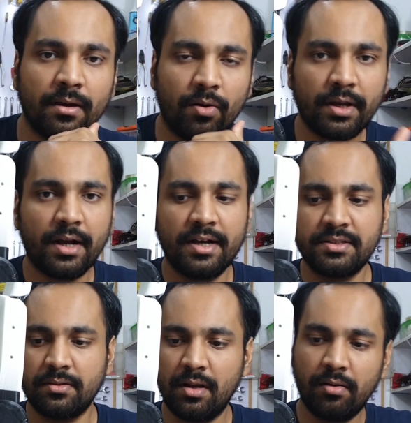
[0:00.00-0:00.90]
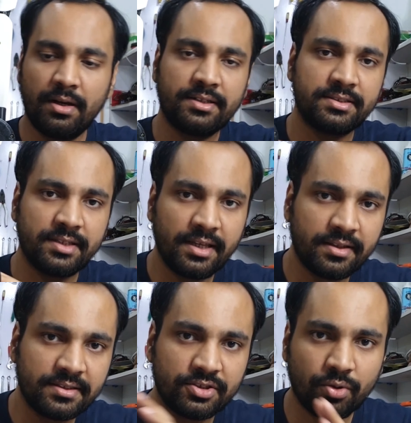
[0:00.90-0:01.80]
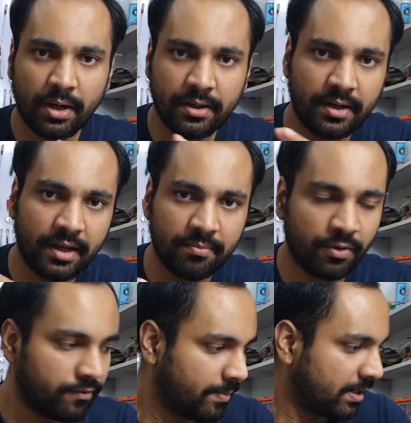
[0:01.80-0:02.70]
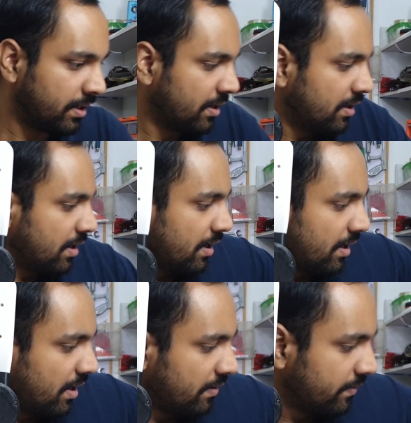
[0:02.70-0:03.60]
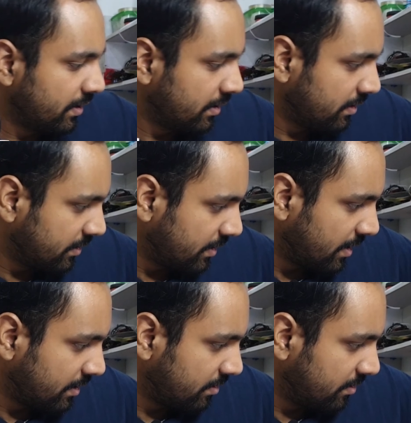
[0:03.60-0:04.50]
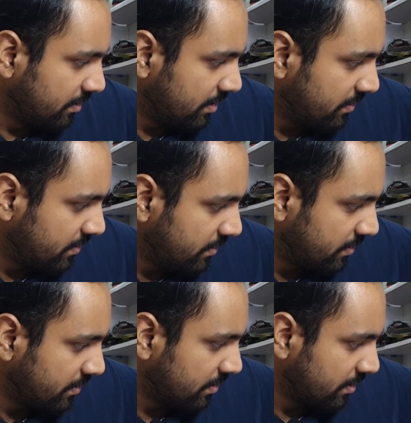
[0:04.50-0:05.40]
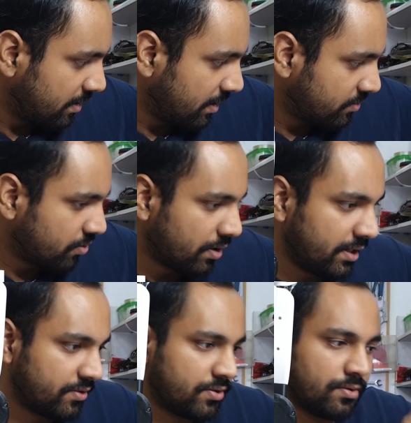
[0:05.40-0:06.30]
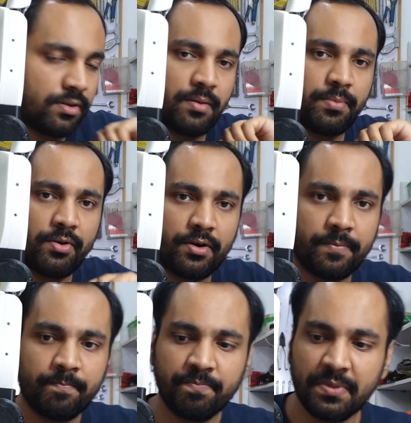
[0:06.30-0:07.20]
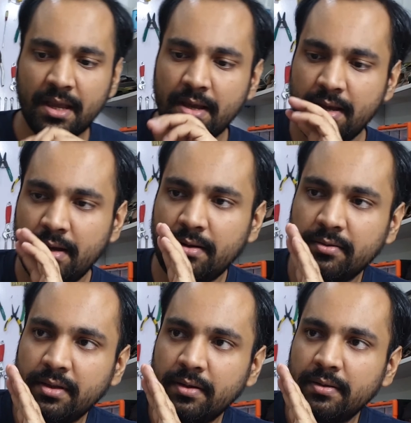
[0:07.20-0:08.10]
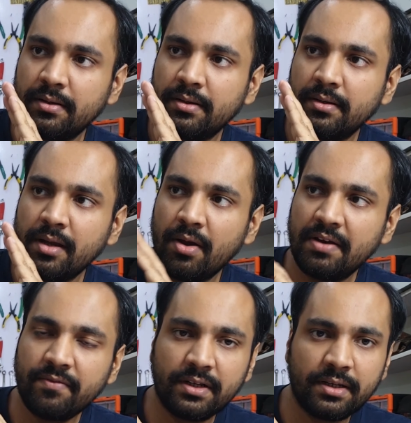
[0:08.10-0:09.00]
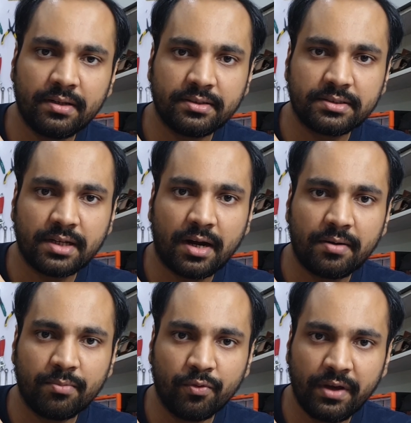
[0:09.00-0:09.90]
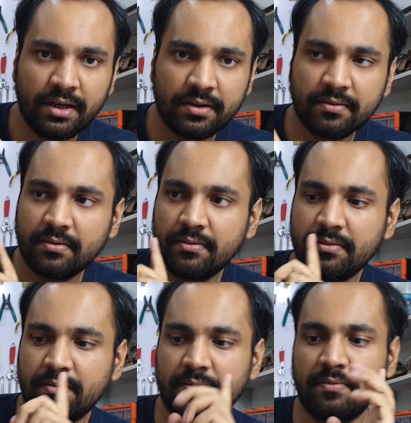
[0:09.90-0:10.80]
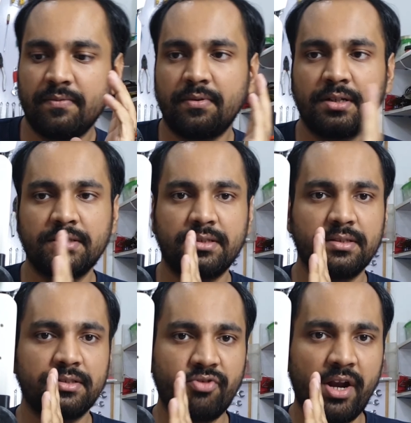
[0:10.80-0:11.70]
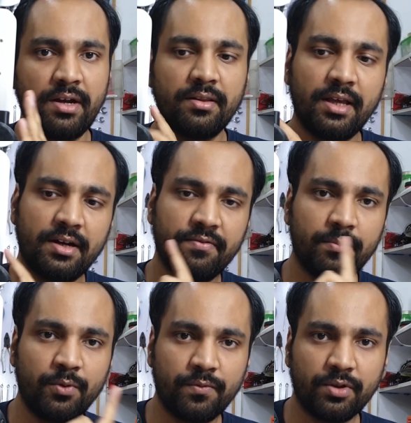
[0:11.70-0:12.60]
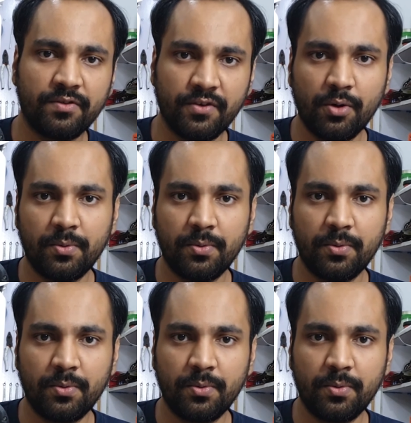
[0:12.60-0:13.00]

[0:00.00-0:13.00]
Okay guys, so now let's see this joint in movement. I will connect this electronics to the computer. Now it will start moving, first straight, then it will move to the zero